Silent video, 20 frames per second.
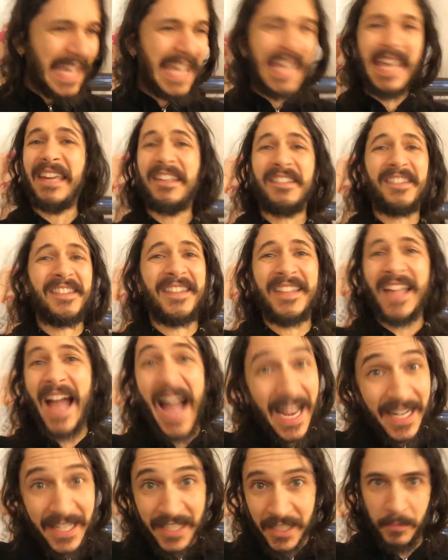
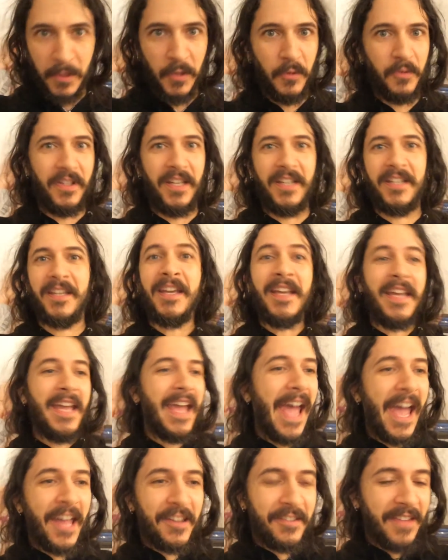exotic music
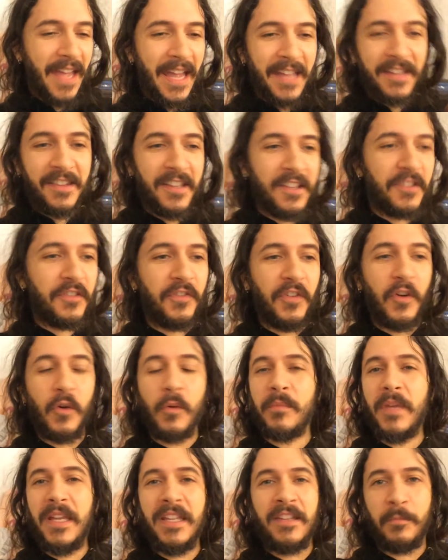as as this
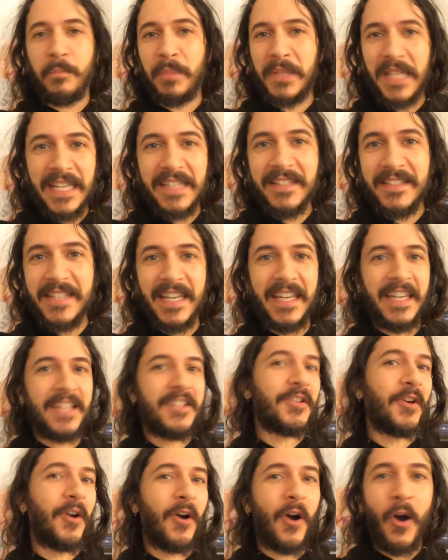film is a plane
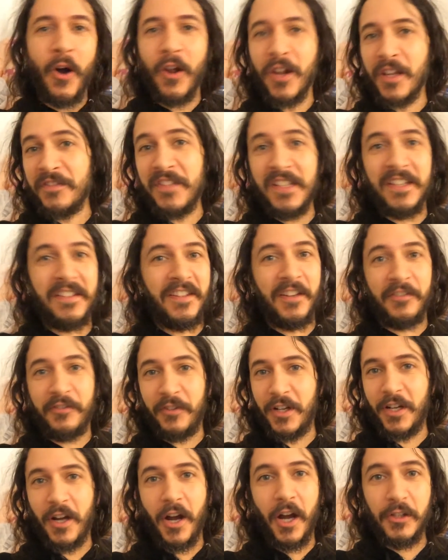ticket to all of these
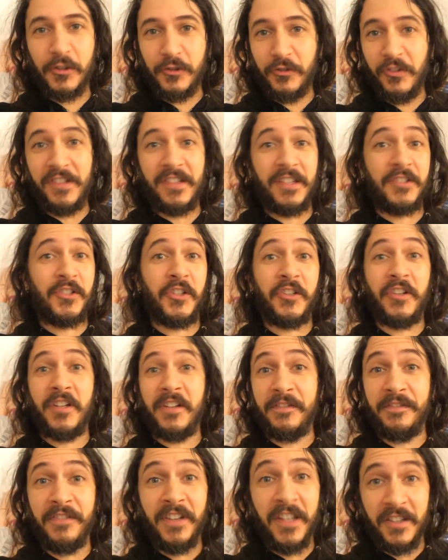different countries that you're going
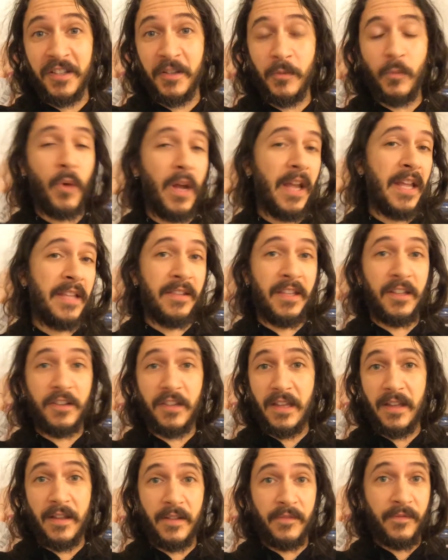to visit in
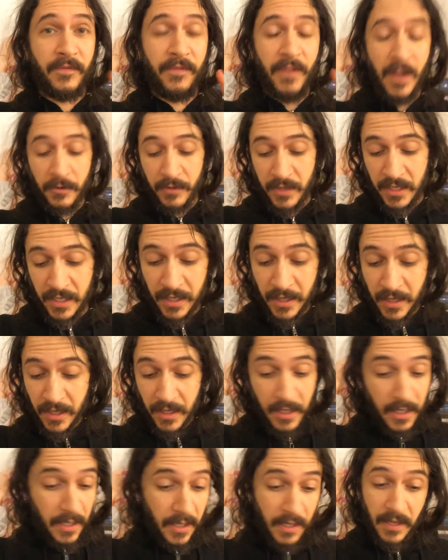this very
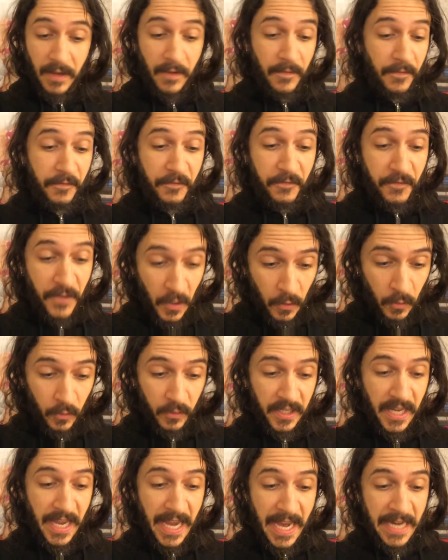
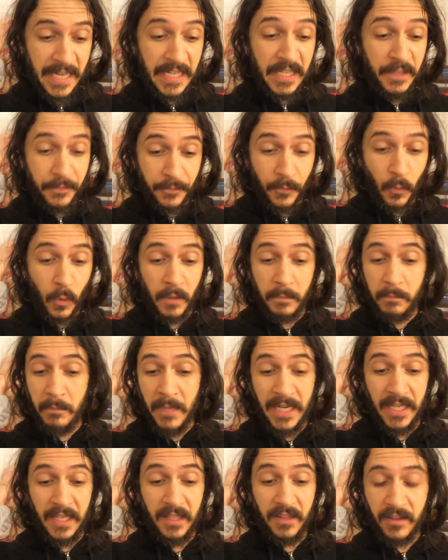filled 84
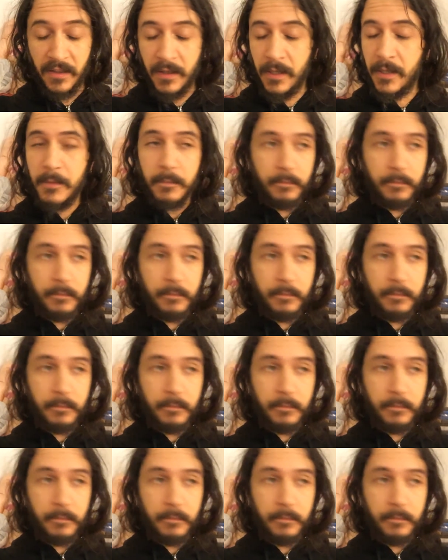minutes